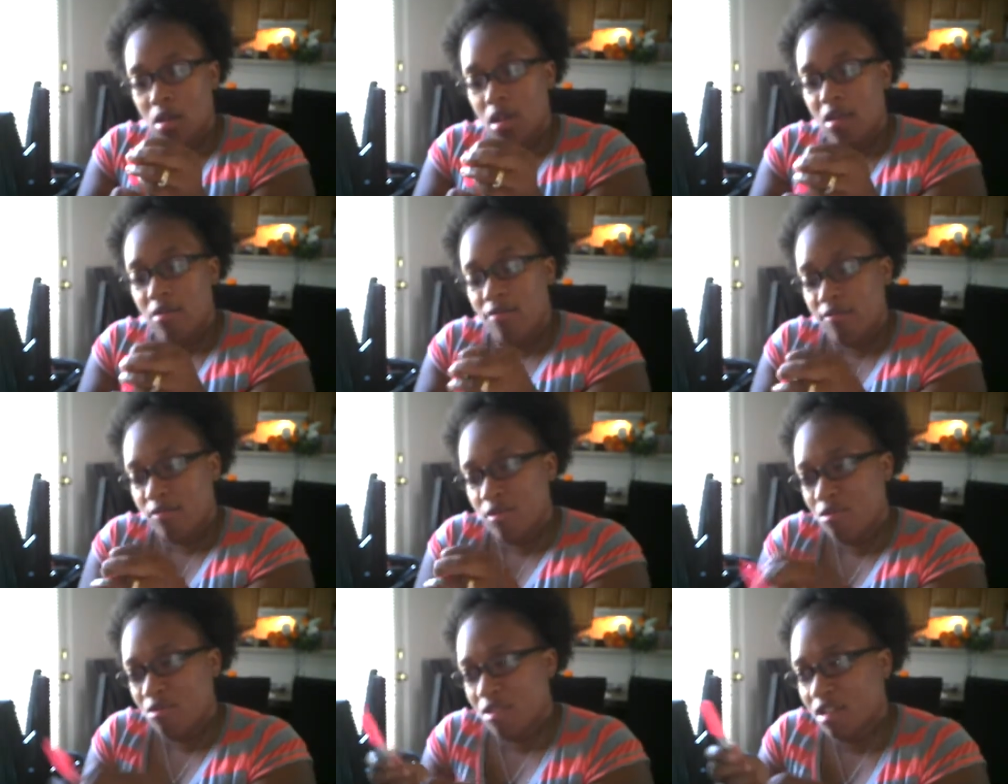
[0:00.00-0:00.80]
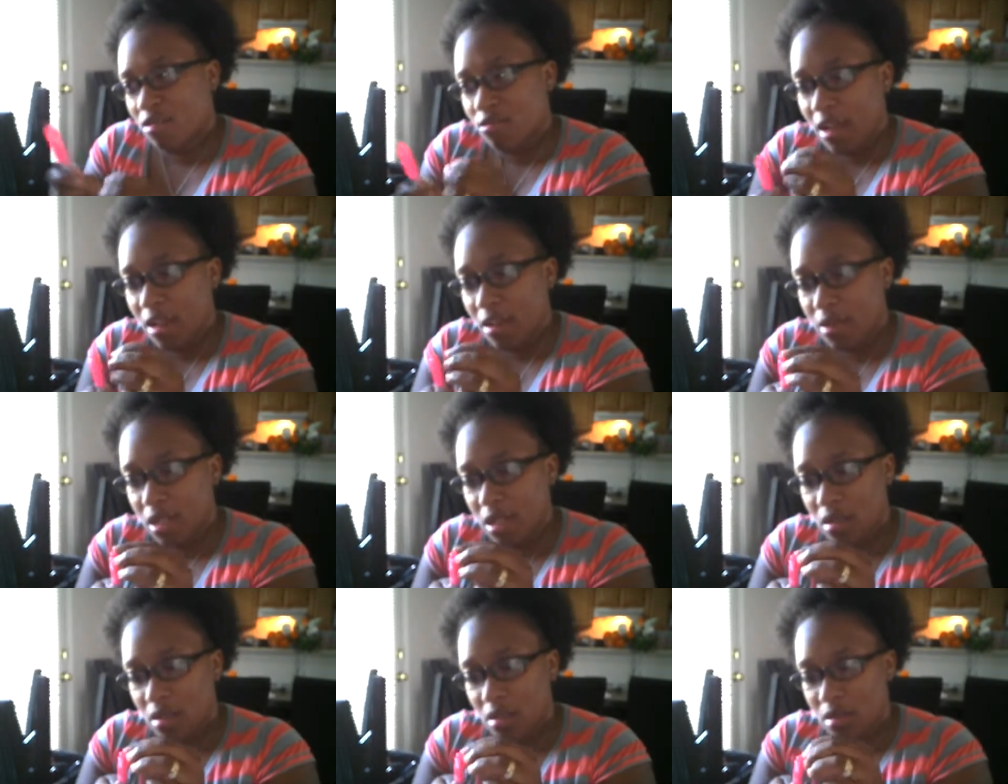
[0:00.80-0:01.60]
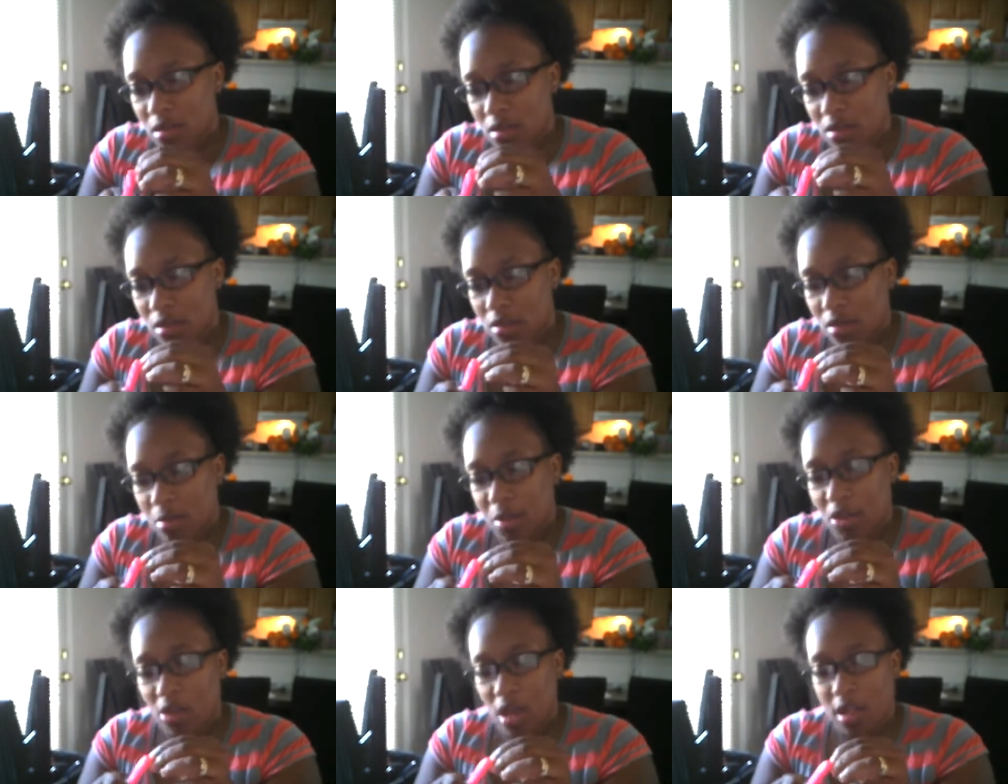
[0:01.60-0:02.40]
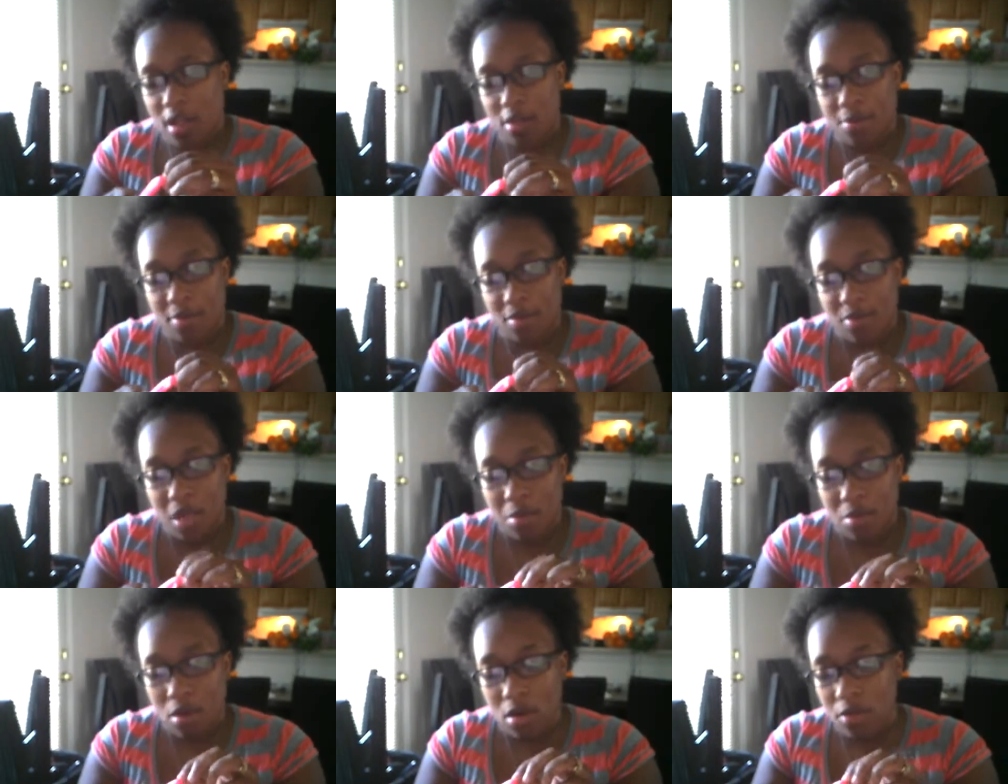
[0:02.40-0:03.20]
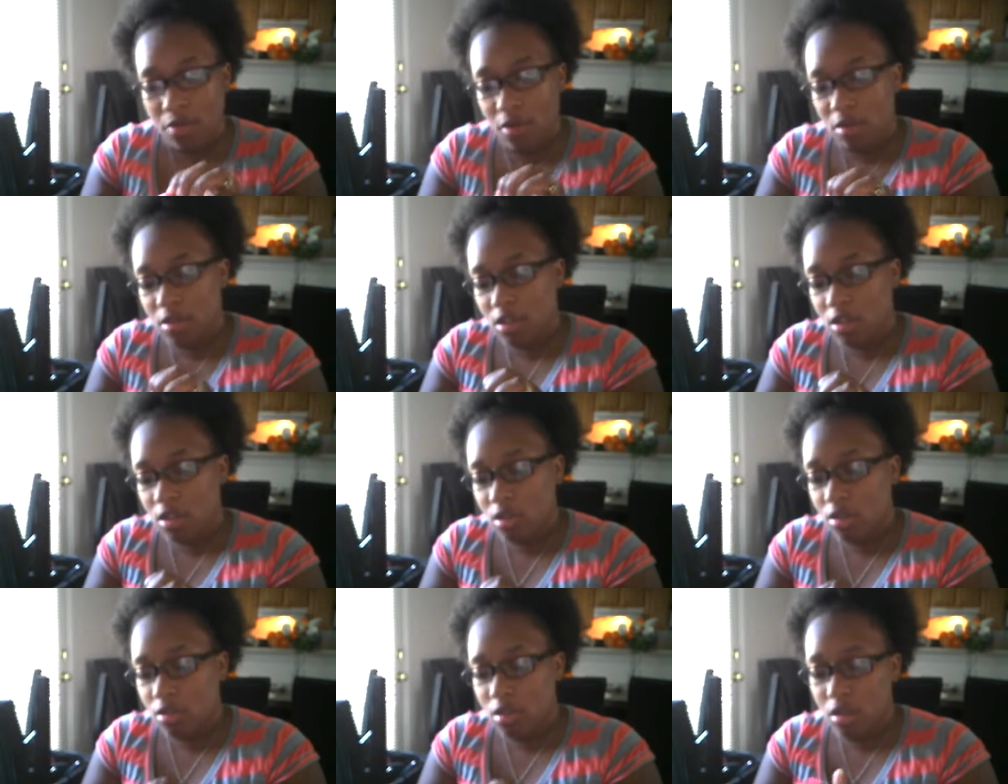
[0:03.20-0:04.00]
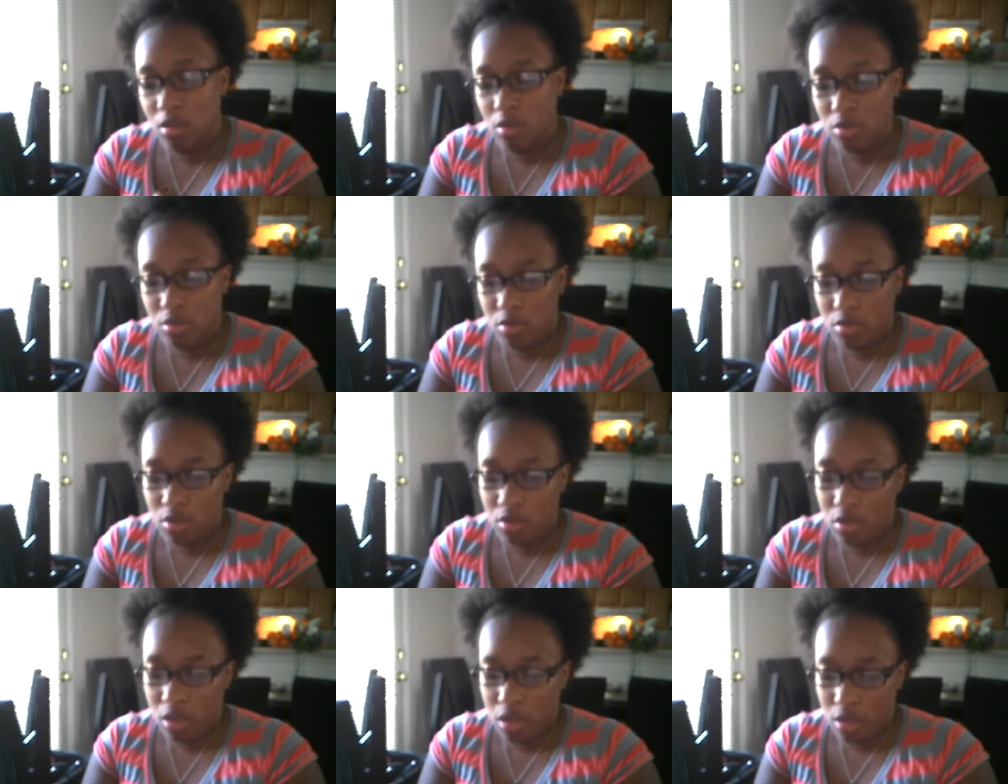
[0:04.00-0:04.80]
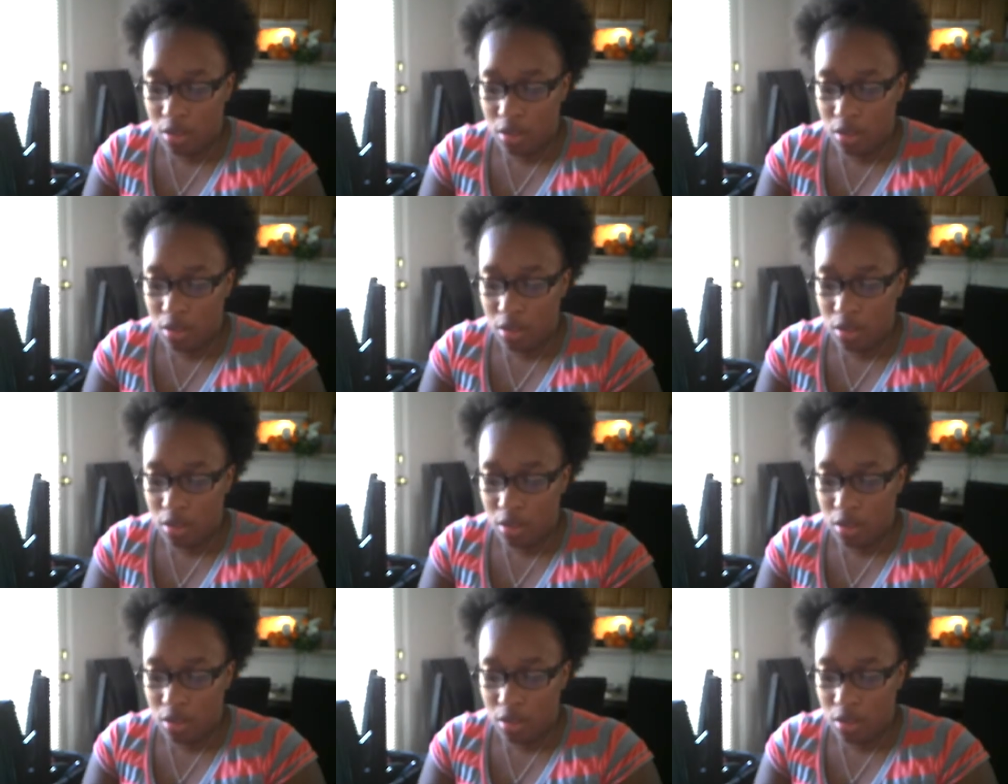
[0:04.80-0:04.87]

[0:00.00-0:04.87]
if you want to write with it. So let me try to get this paper off and show you